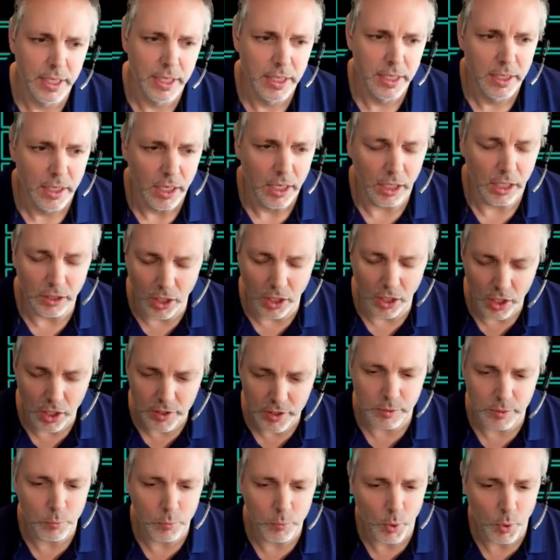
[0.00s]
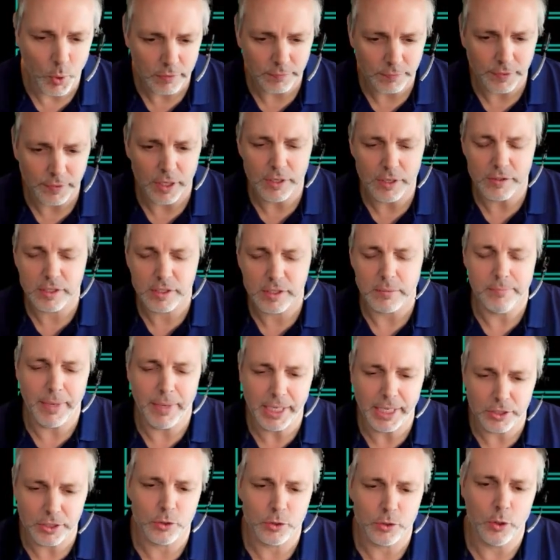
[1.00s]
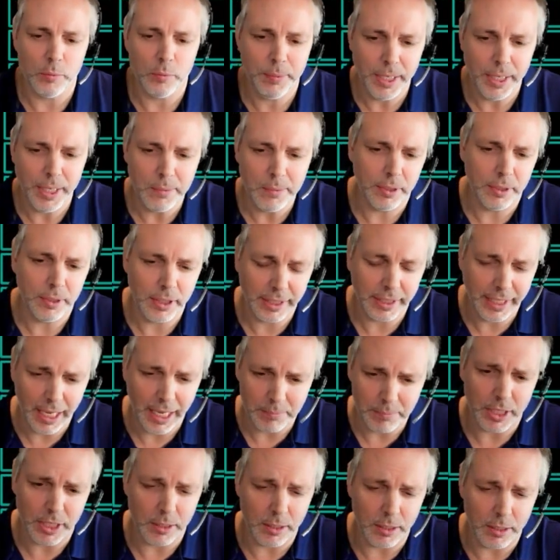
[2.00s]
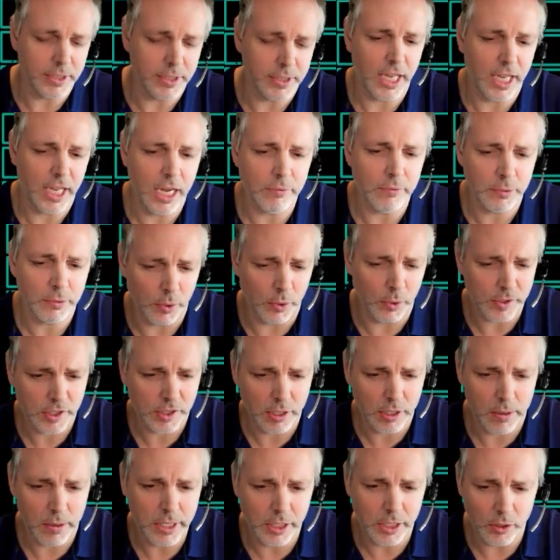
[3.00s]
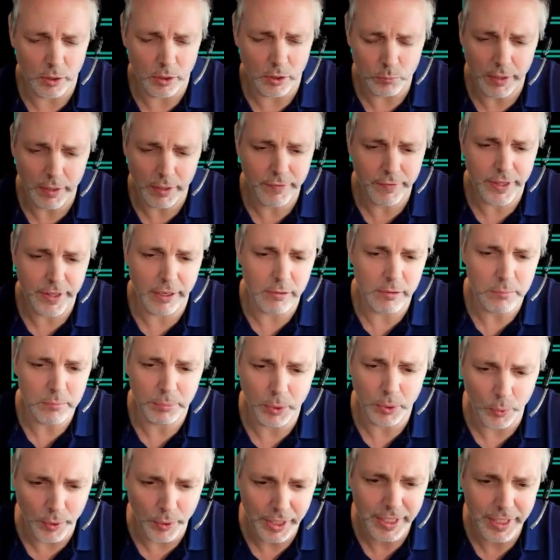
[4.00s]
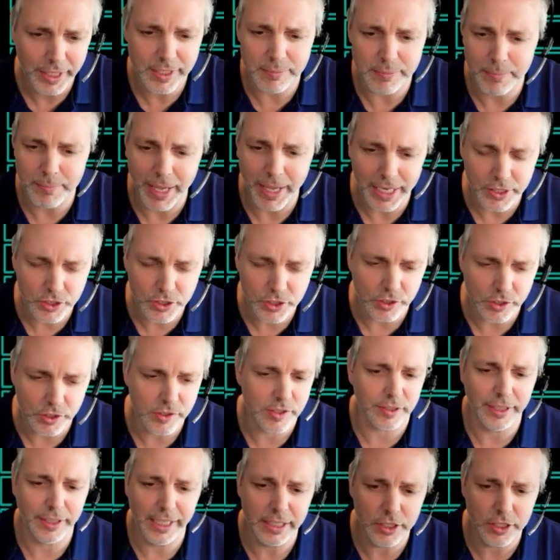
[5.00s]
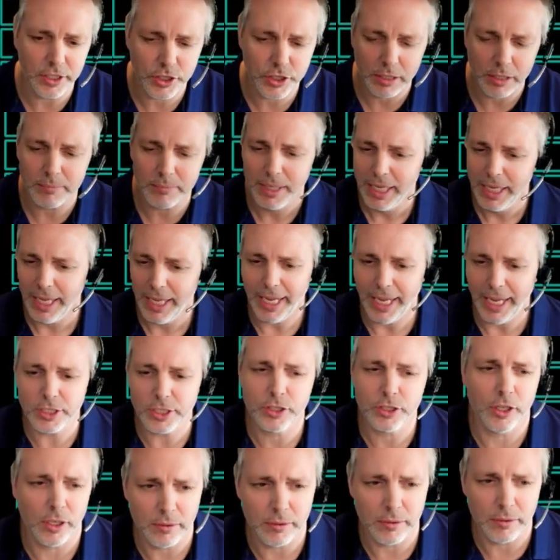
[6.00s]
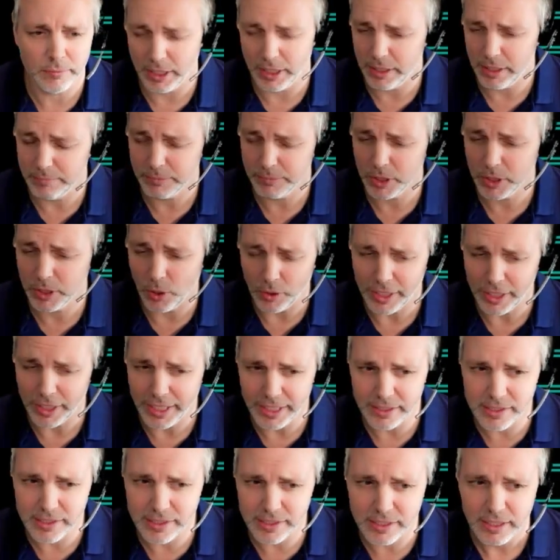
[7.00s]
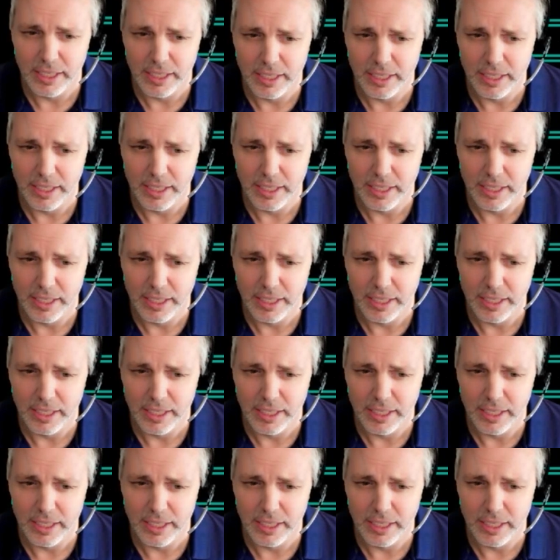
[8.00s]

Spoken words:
Alerts and workflows make sure people are kept up to date with what's going on, whether they're employees, managers, leadership, HR colleagues.